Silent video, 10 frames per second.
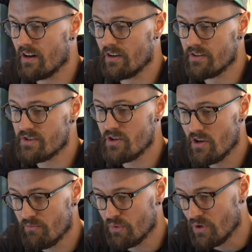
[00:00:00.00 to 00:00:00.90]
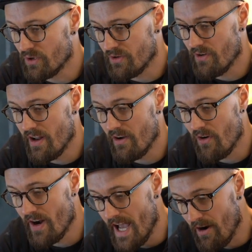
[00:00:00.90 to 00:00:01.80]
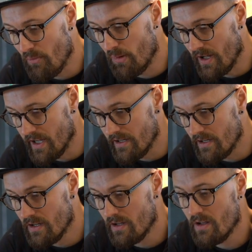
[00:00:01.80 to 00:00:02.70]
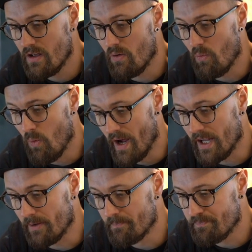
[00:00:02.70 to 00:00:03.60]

on a surfboard or an aeroplane wing.